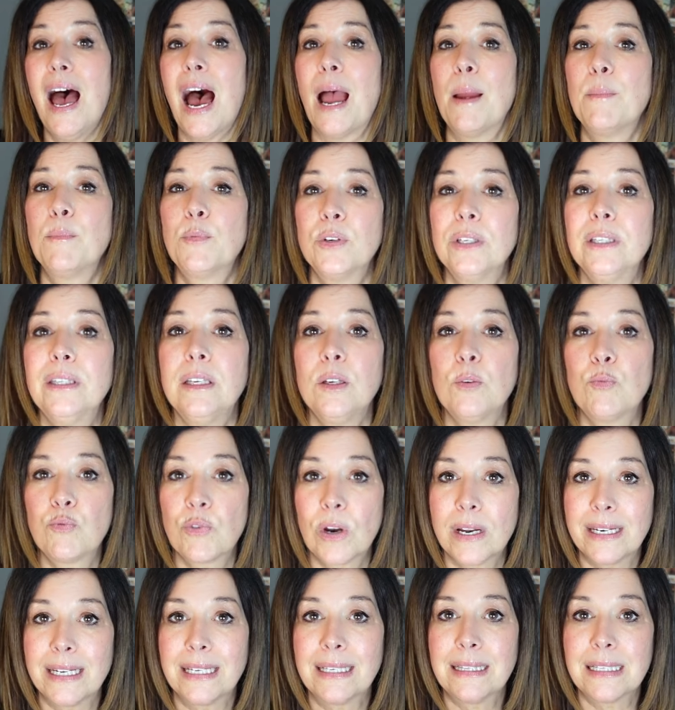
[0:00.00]
I'm really
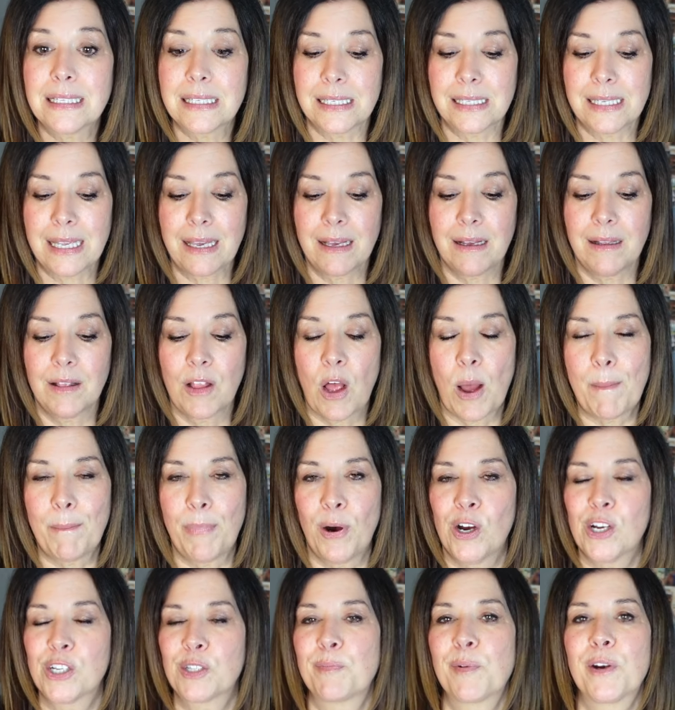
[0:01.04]
running the sale on
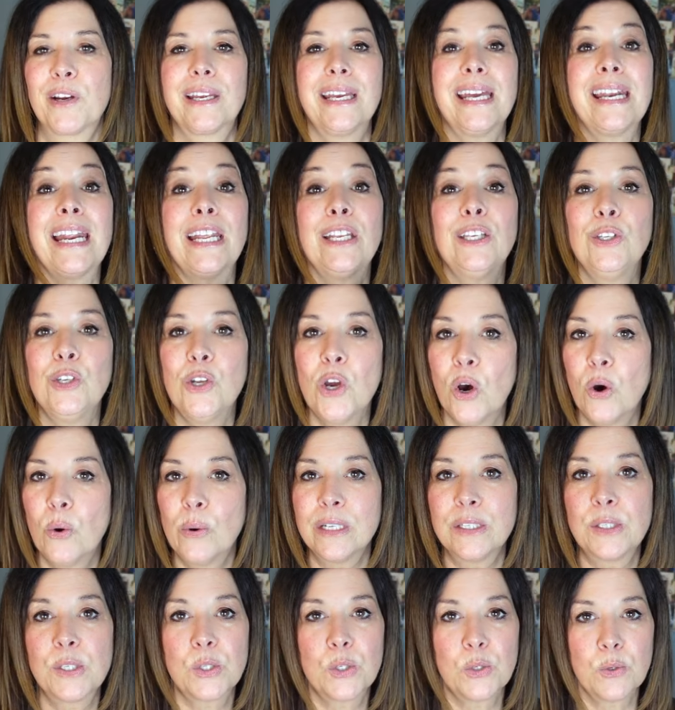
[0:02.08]
Poshmark, and I know
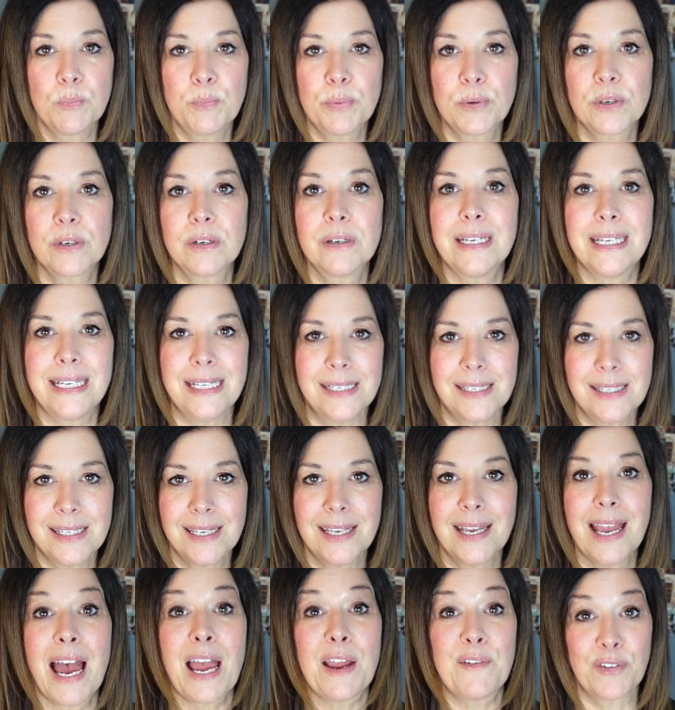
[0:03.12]
it's super
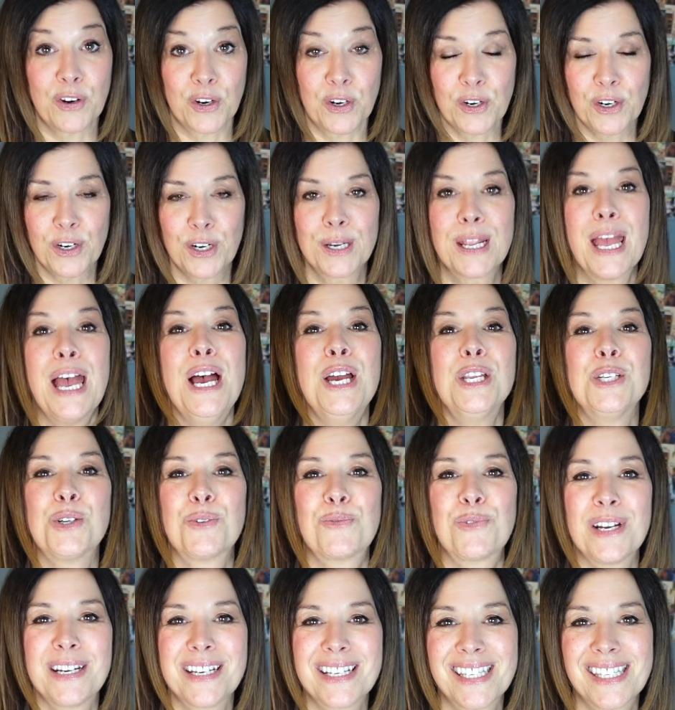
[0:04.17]
easy, I've heard, to
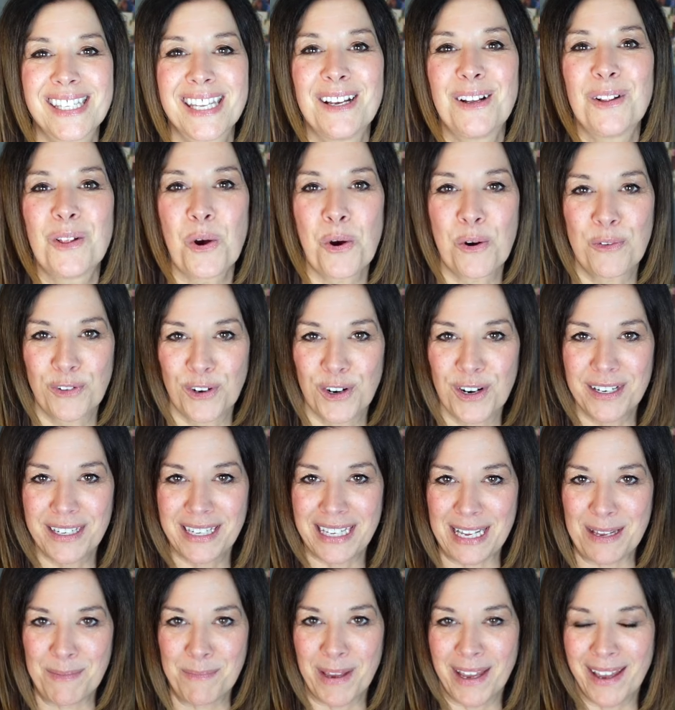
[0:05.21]
run a sale over on
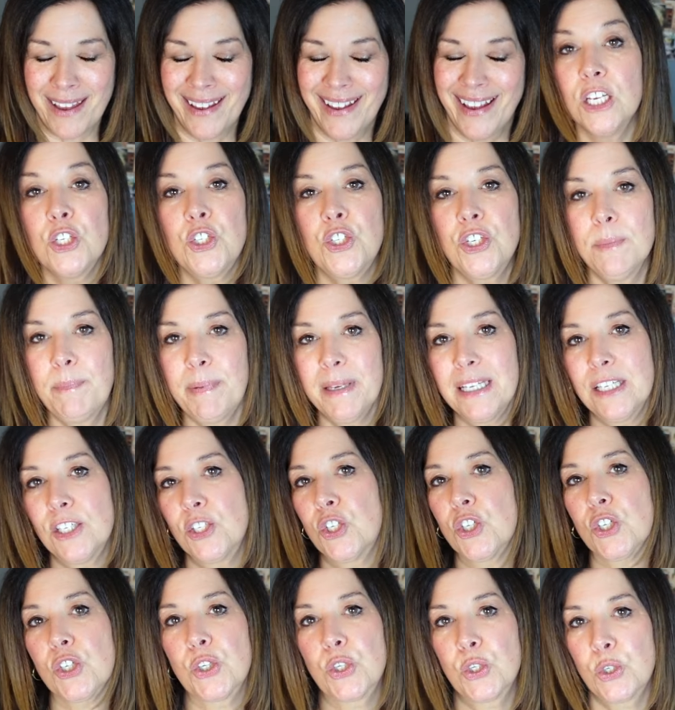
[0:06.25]
eBay. Shipping
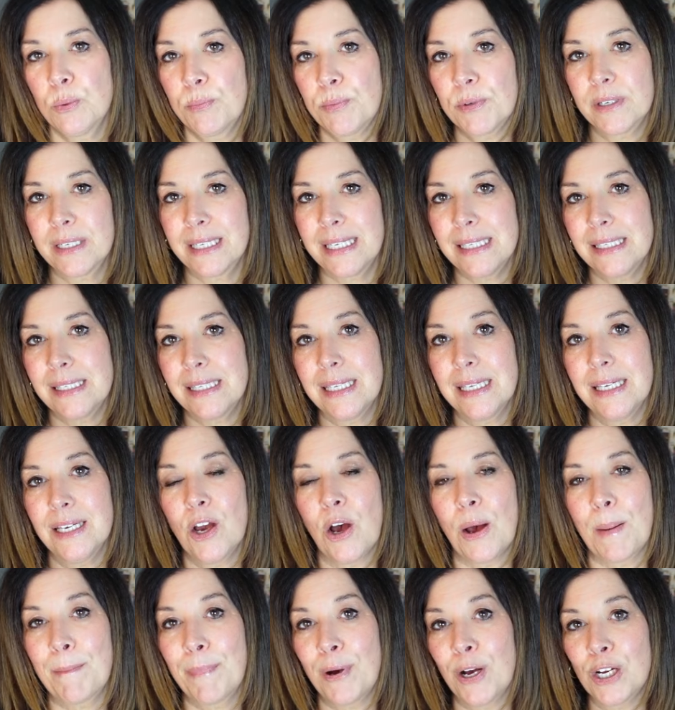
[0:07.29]
is just super easy
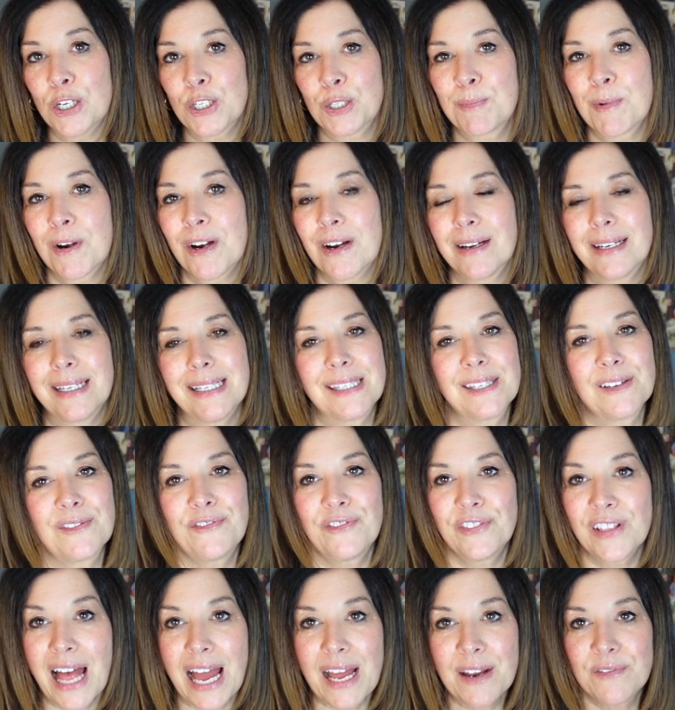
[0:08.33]
on Poshmark. It's a
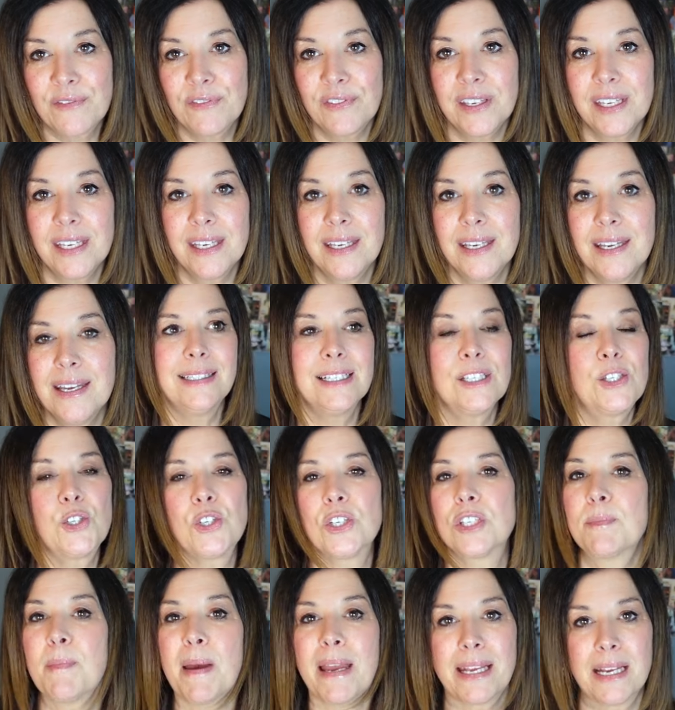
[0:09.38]
flat fee. It's
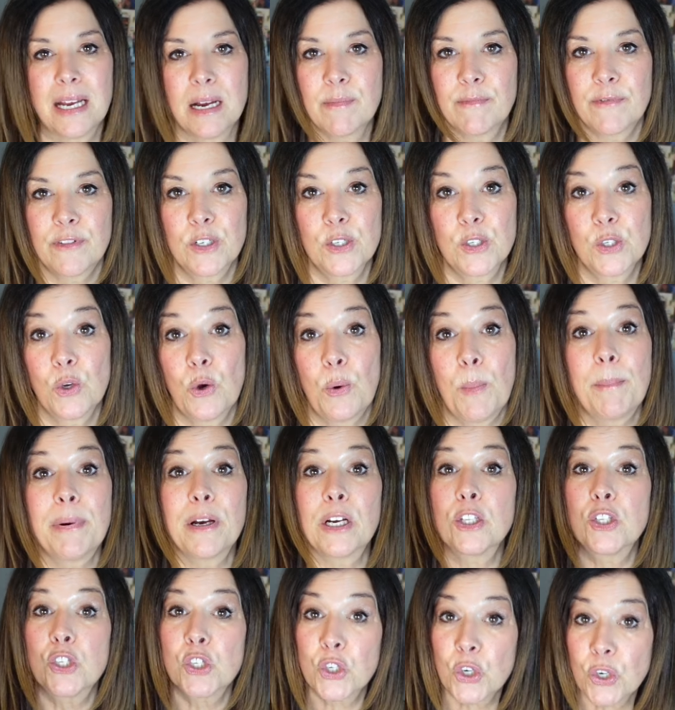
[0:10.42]
just my comfort zone,
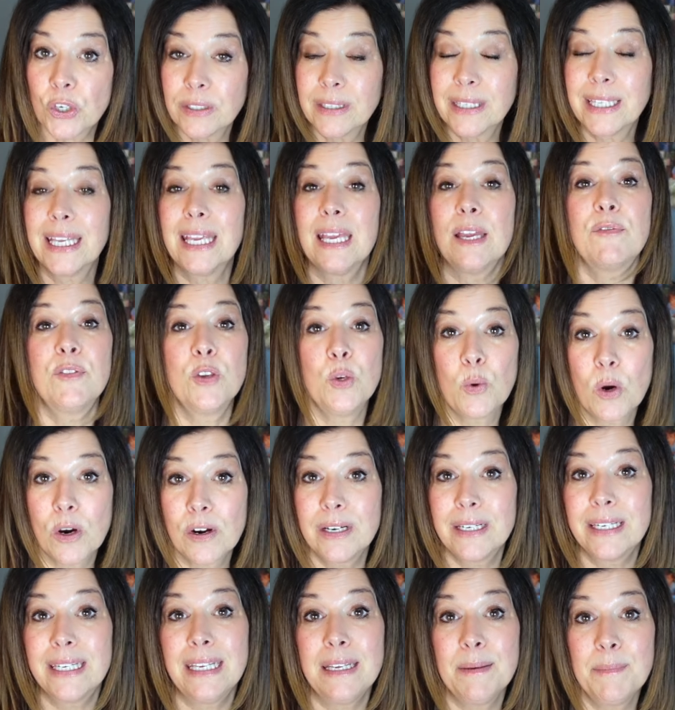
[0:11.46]
but certainly if you
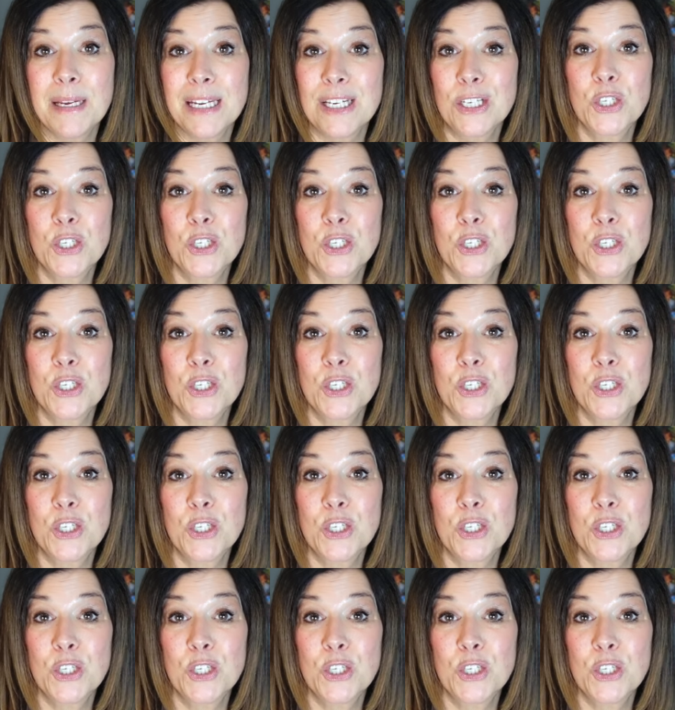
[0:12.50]
are an eBay